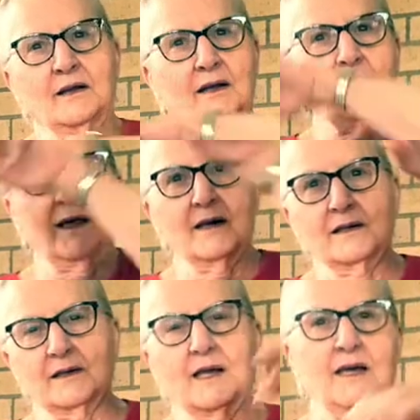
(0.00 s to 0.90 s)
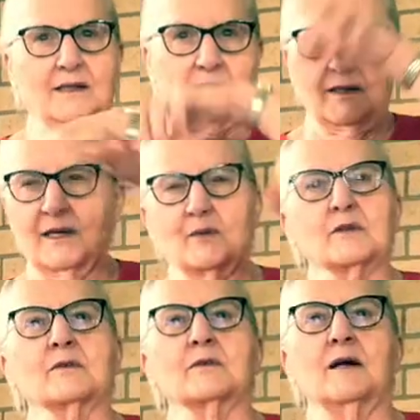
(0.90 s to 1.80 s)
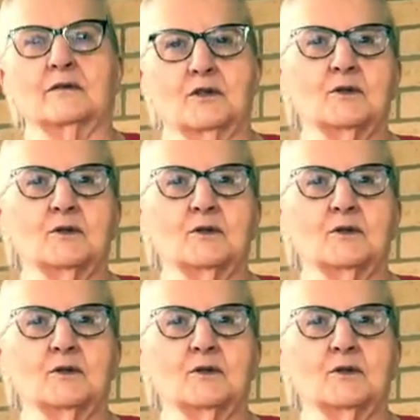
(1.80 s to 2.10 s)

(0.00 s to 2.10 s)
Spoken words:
then a lot of the Catholic neighbors around too,